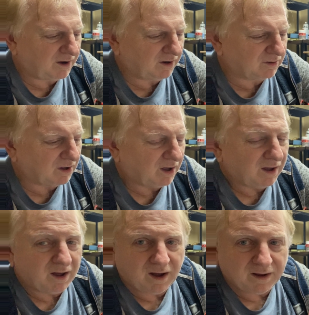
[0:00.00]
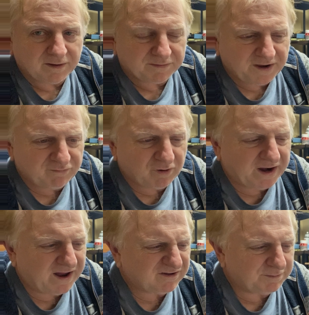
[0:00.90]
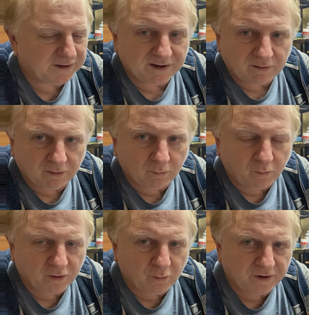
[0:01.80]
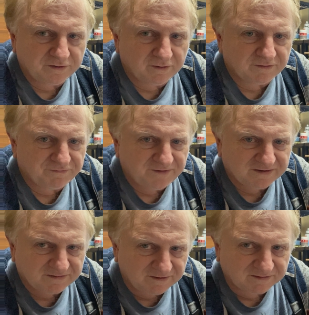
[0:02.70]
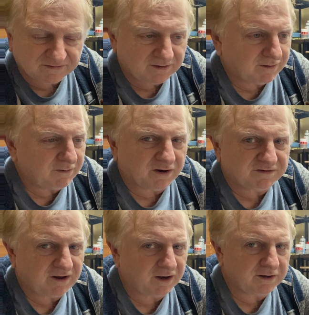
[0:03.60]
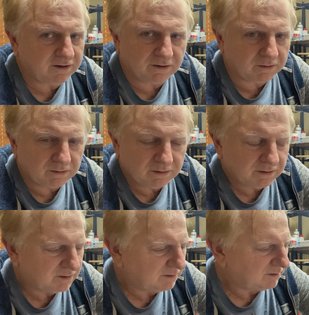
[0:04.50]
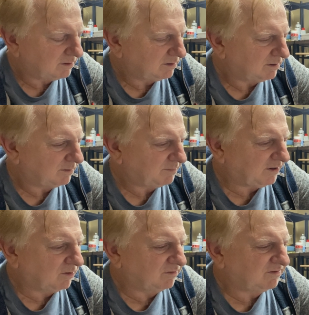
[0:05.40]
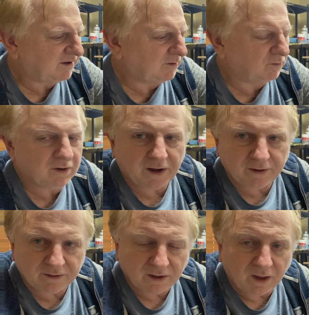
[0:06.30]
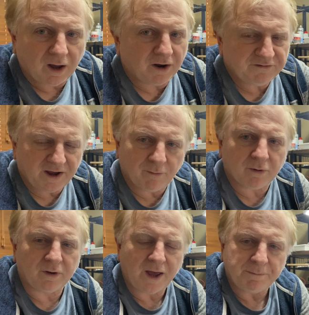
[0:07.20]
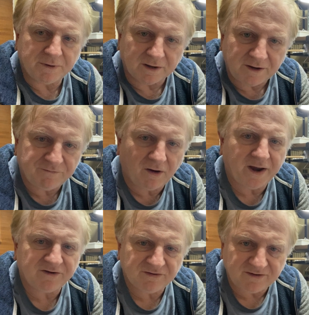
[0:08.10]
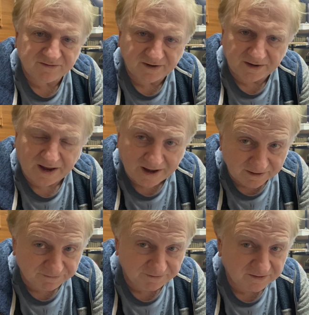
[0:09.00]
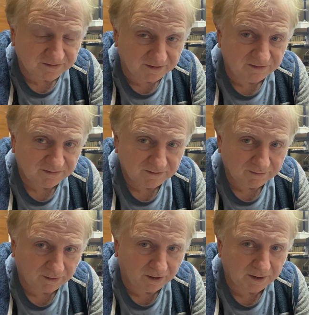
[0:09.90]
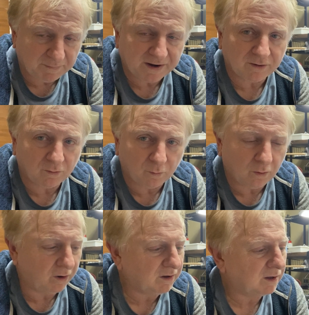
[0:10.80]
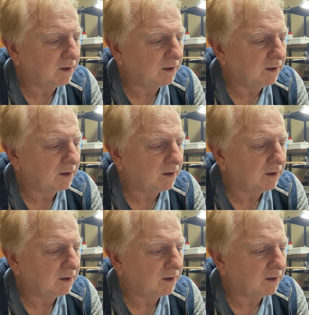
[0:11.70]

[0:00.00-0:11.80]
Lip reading: Look, everyone asks me, "Oh, what do I do to fix this?" I'm not telling you, because I'll tell you what'll happen if I actually said how to fix this, right? Make it all work.